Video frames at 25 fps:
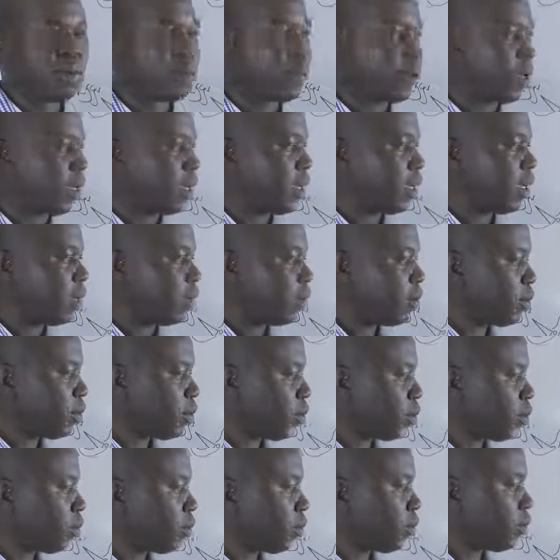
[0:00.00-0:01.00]
we are
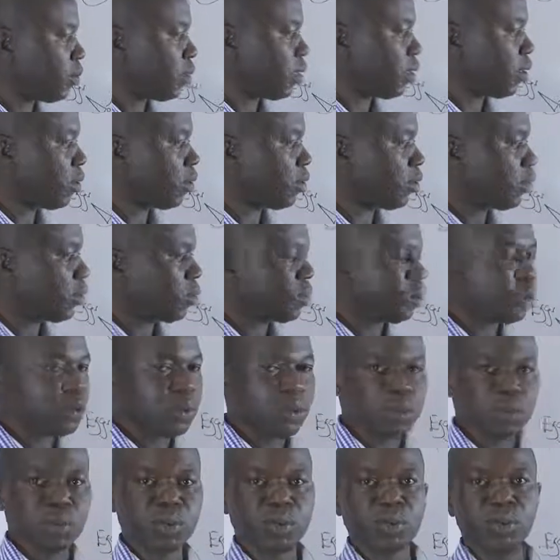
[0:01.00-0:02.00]
going to
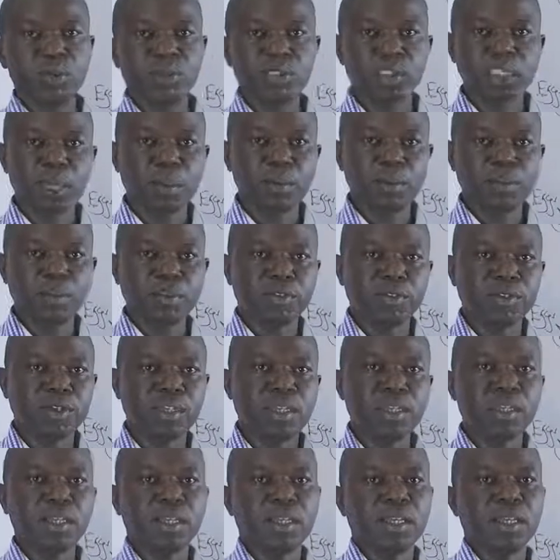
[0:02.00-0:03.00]
go through some of
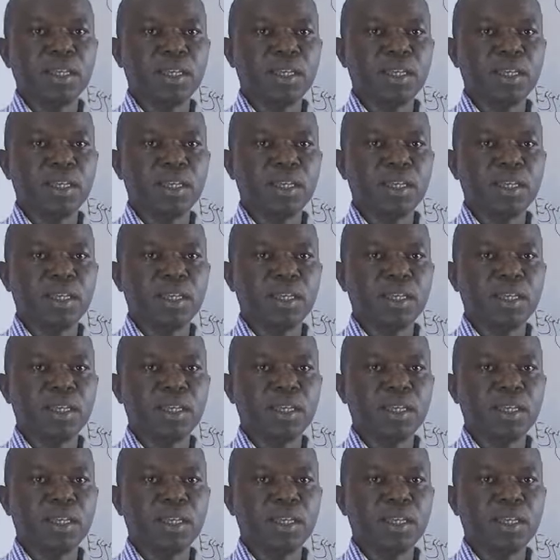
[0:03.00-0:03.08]
the